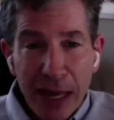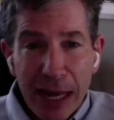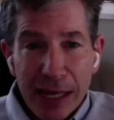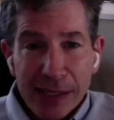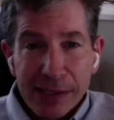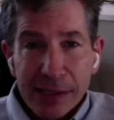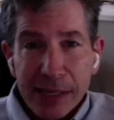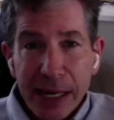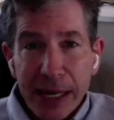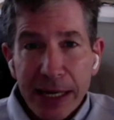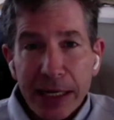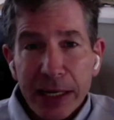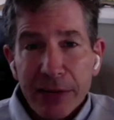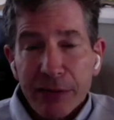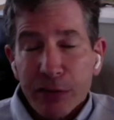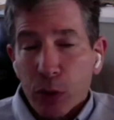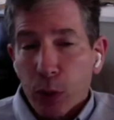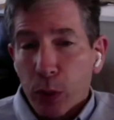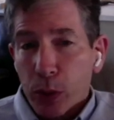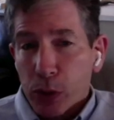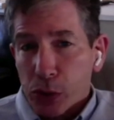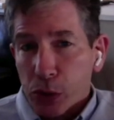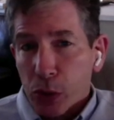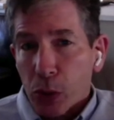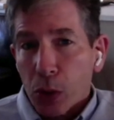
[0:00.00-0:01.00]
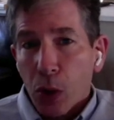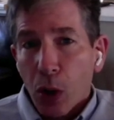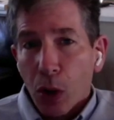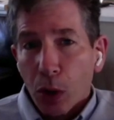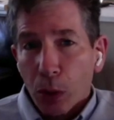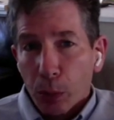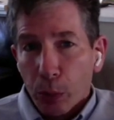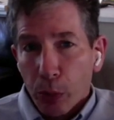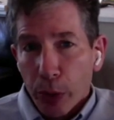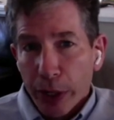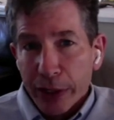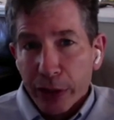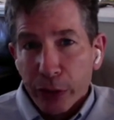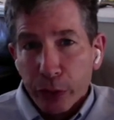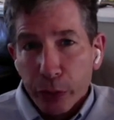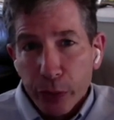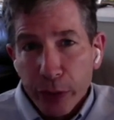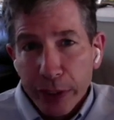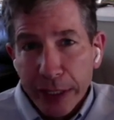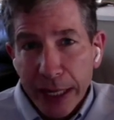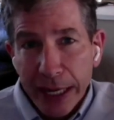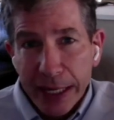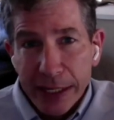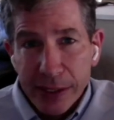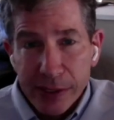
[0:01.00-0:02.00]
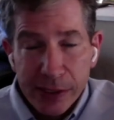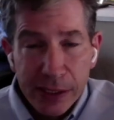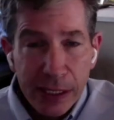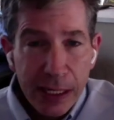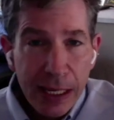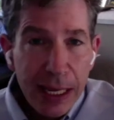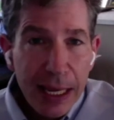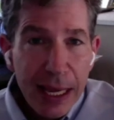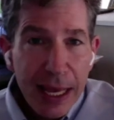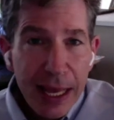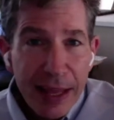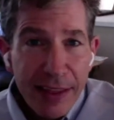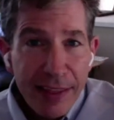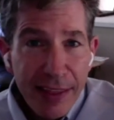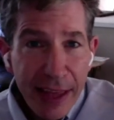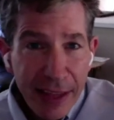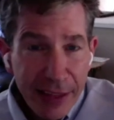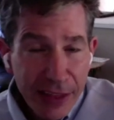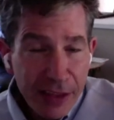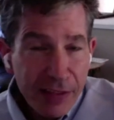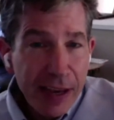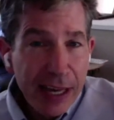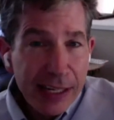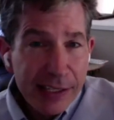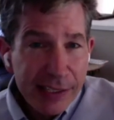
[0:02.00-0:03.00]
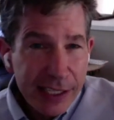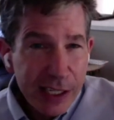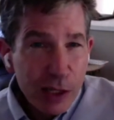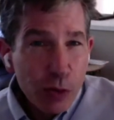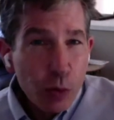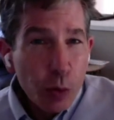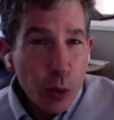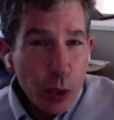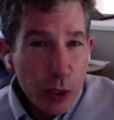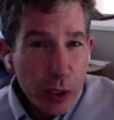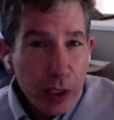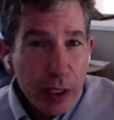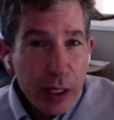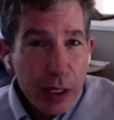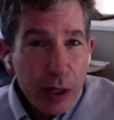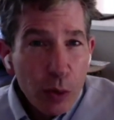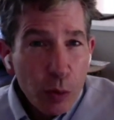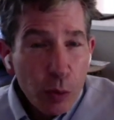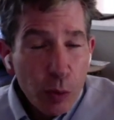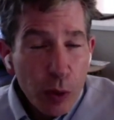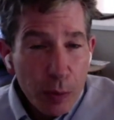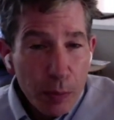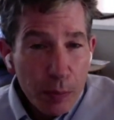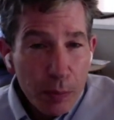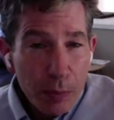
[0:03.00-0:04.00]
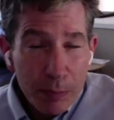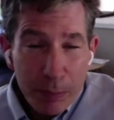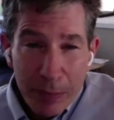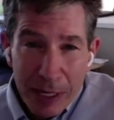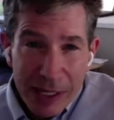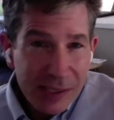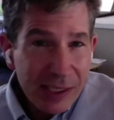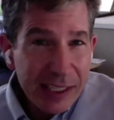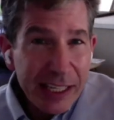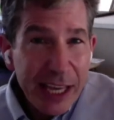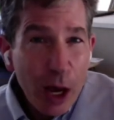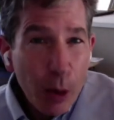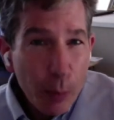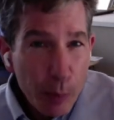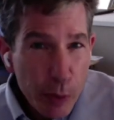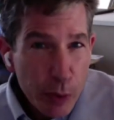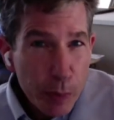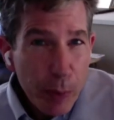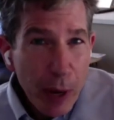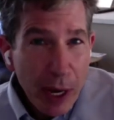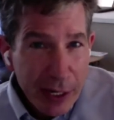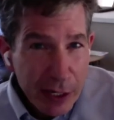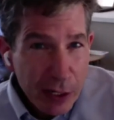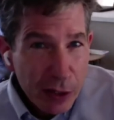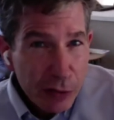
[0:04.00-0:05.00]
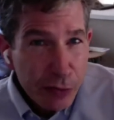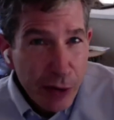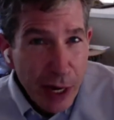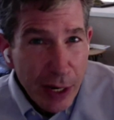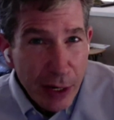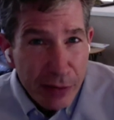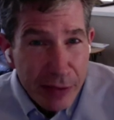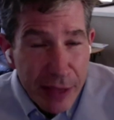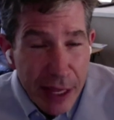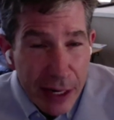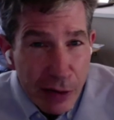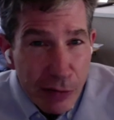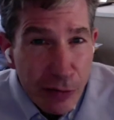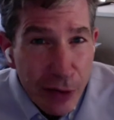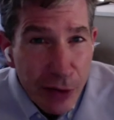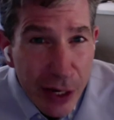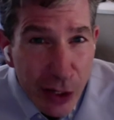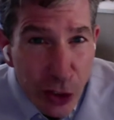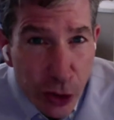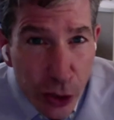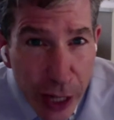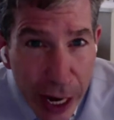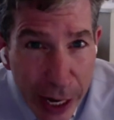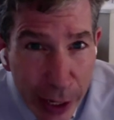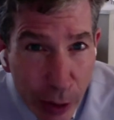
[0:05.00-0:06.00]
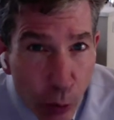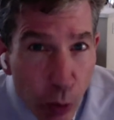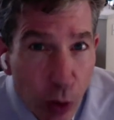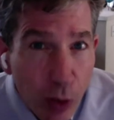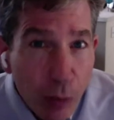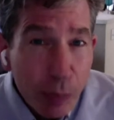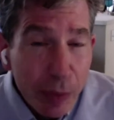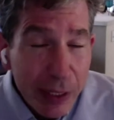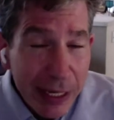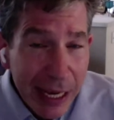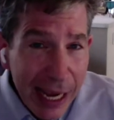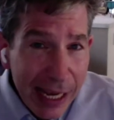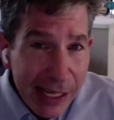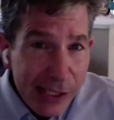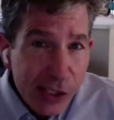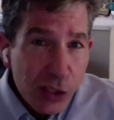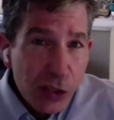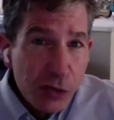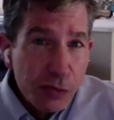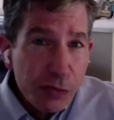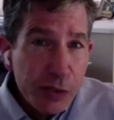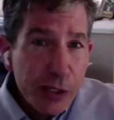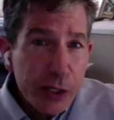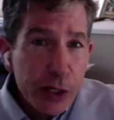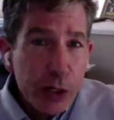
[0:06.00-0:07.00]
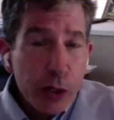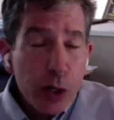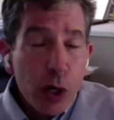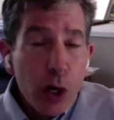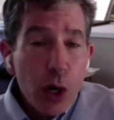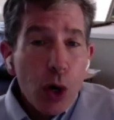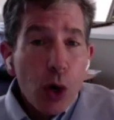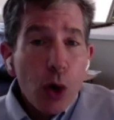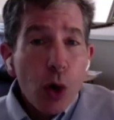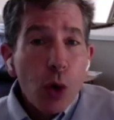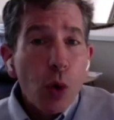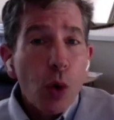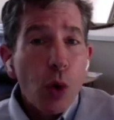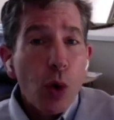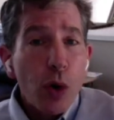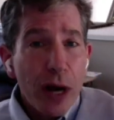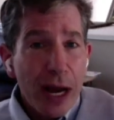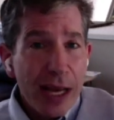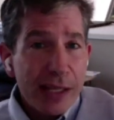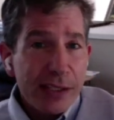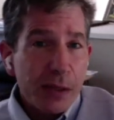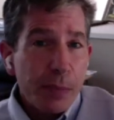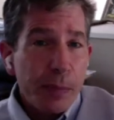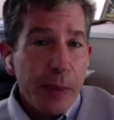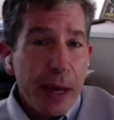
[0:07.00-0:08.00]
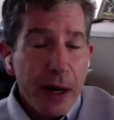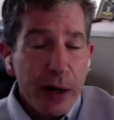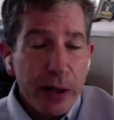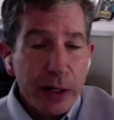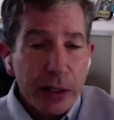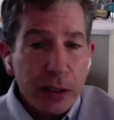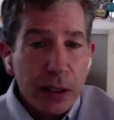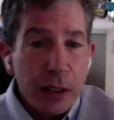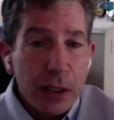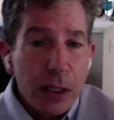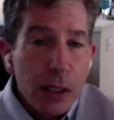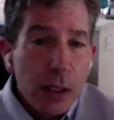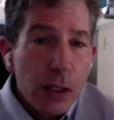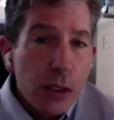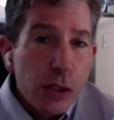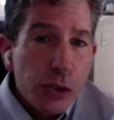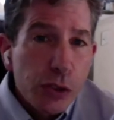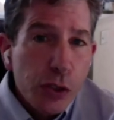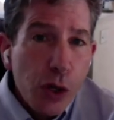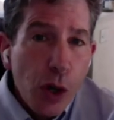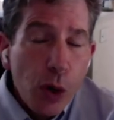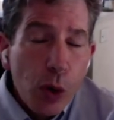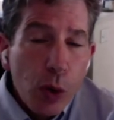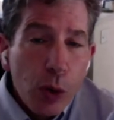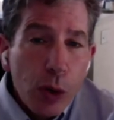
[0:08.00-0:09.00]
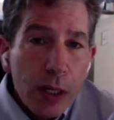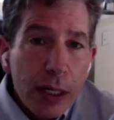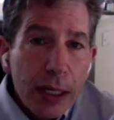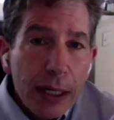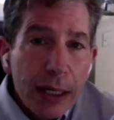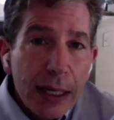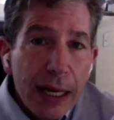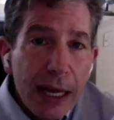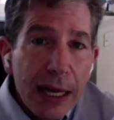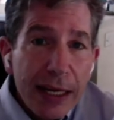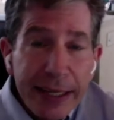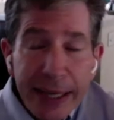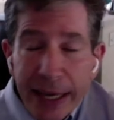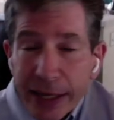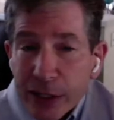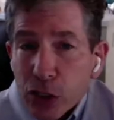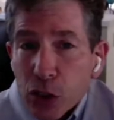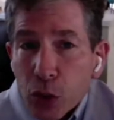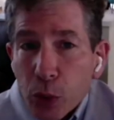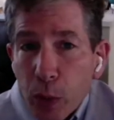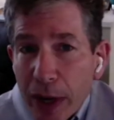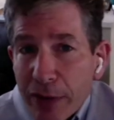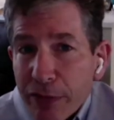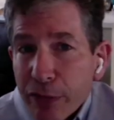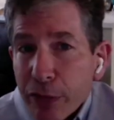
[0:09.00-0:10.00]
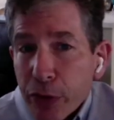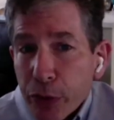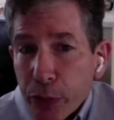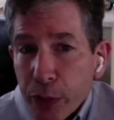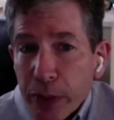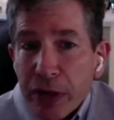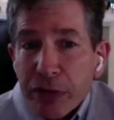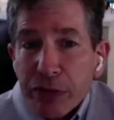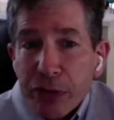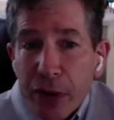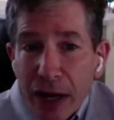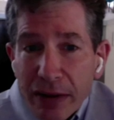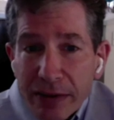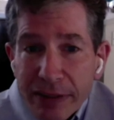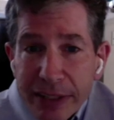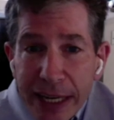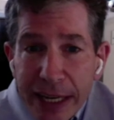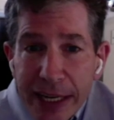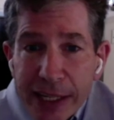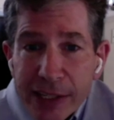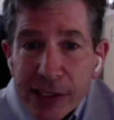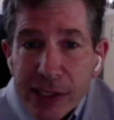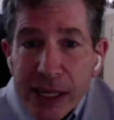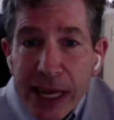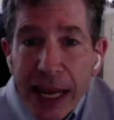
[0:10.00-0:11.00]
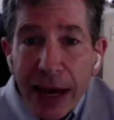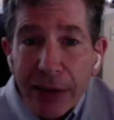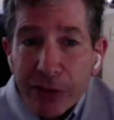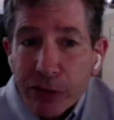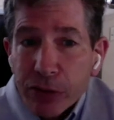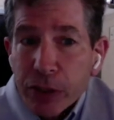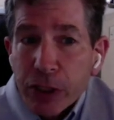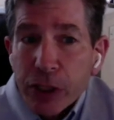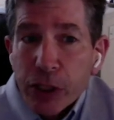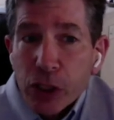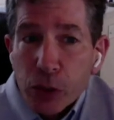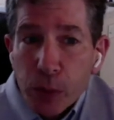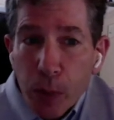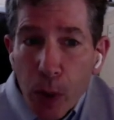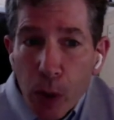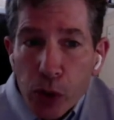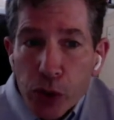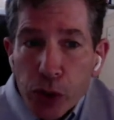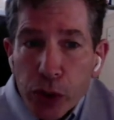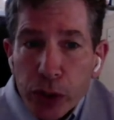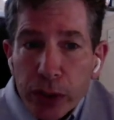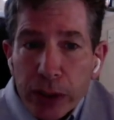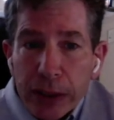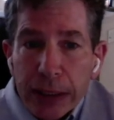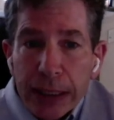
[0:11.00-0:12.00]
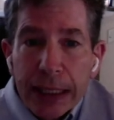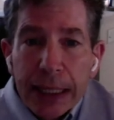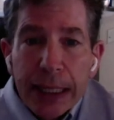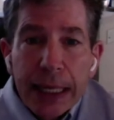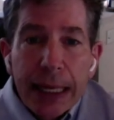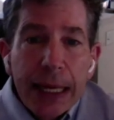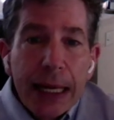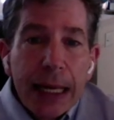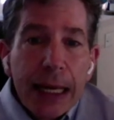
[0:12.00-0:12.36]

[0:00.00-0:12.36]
being vaccinated, if you were so-called breakthrough case, that the vaccine would would basically help your body to fight off that infection, and it wouldn't be as severe or as apparent. So again, to wait for three to five days after the exposure,